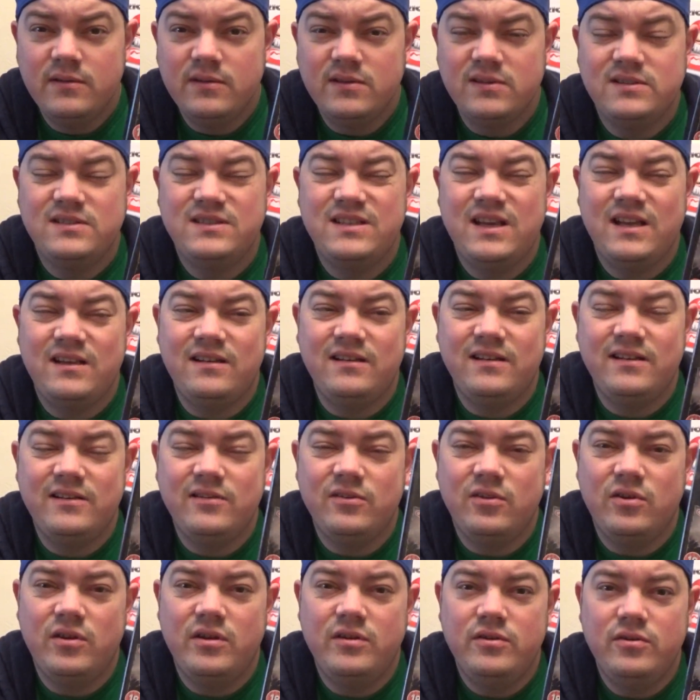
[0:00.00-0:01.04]
Sadly
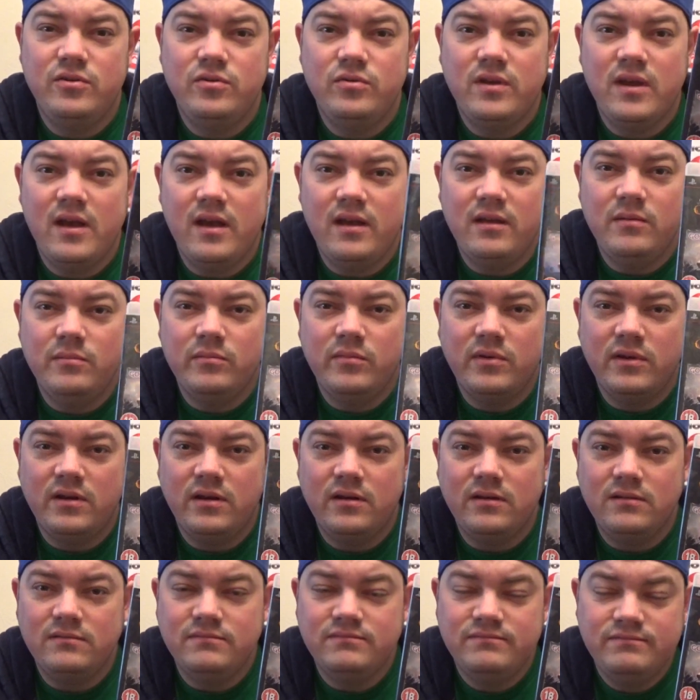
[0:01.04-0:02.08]
not a new game, but
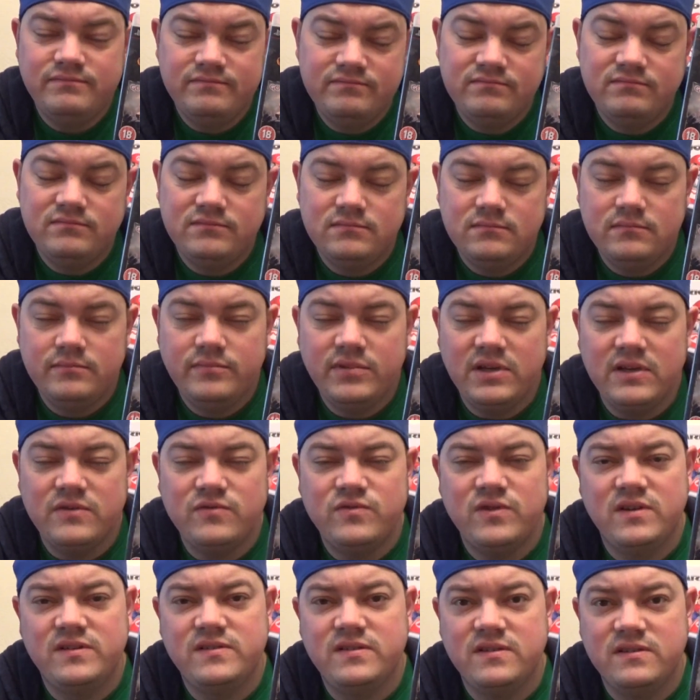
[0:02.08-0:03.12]
I'll be
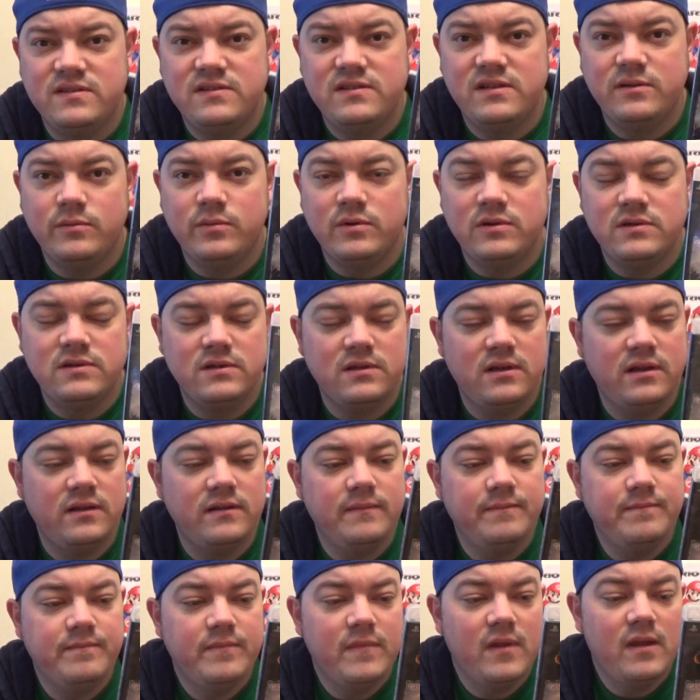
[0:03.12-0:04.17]
interested to see what it's like.